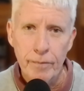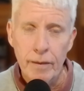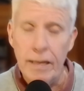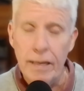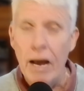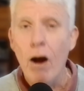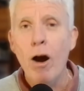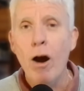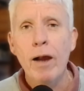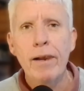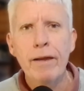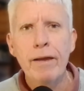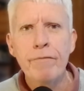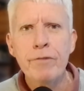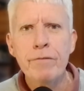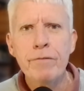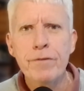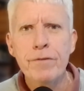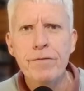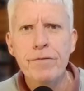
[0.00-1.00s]
Now, I love
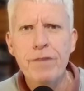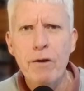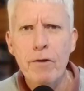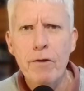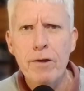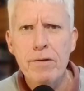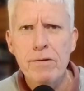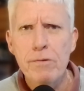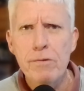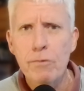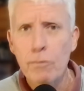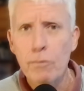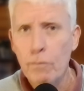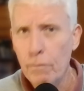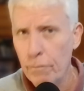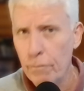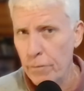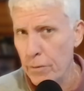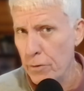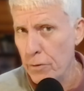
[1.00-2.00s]
them
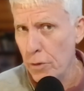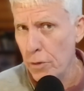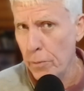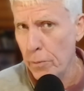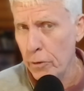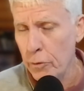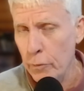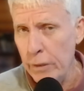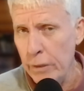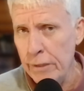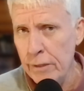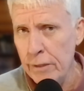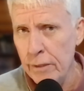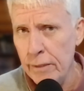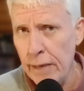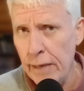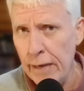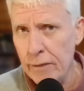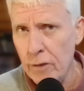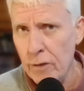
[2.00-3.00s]
for numerous
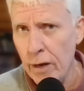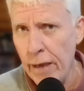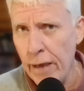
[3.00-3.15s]
reasons, as I